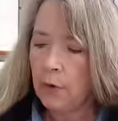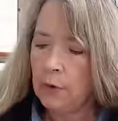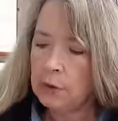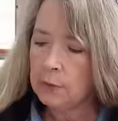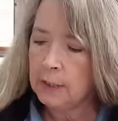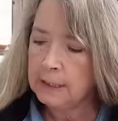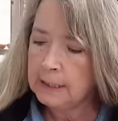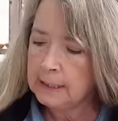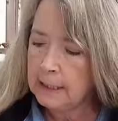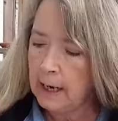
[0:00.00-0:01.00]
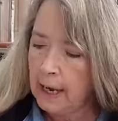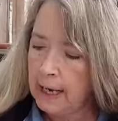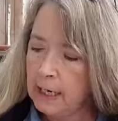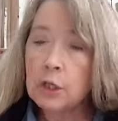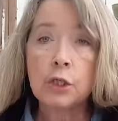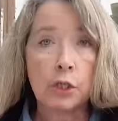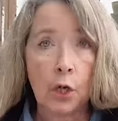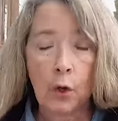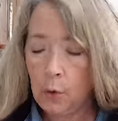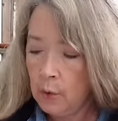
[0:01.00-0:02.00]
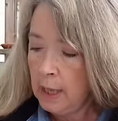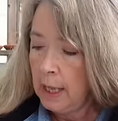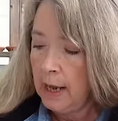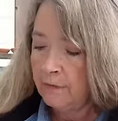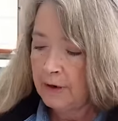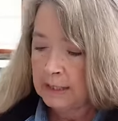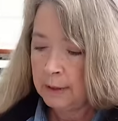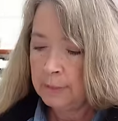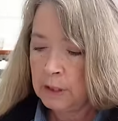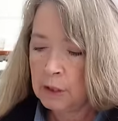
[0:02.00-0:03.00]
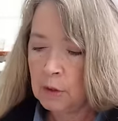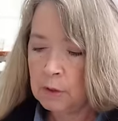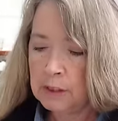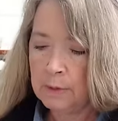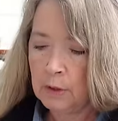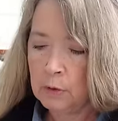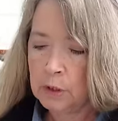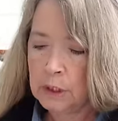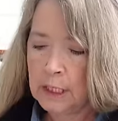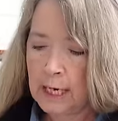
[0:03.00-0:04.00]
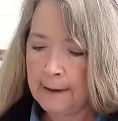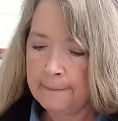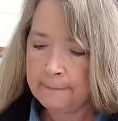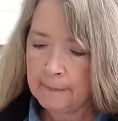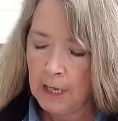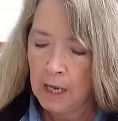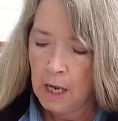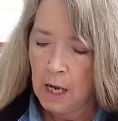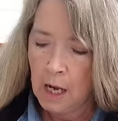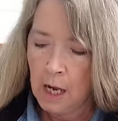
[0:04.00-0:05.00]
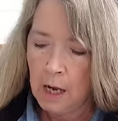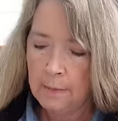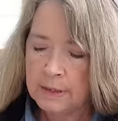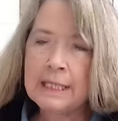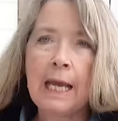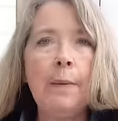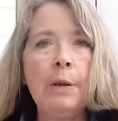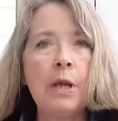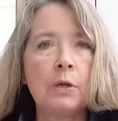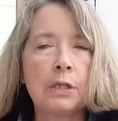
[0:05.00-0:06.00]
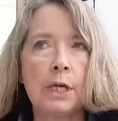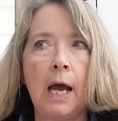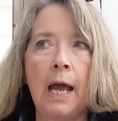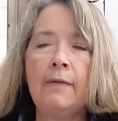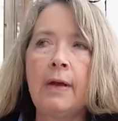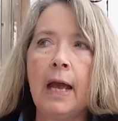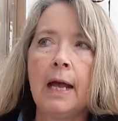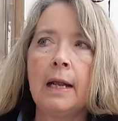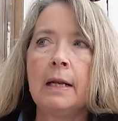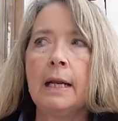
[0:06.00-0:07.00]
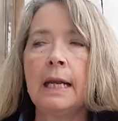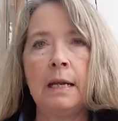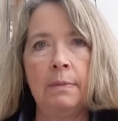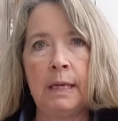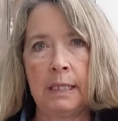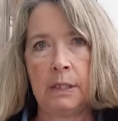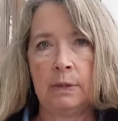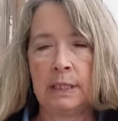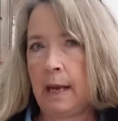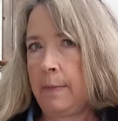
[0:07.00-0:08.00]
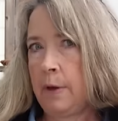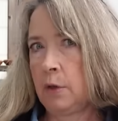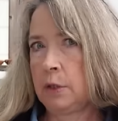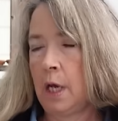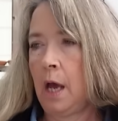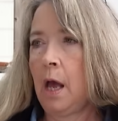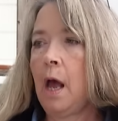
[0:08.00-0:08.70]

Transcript: those ones I sow. In fact, I'm going to sow some of those today. Um, scabiosa, I've had hit and miss with scabiosa.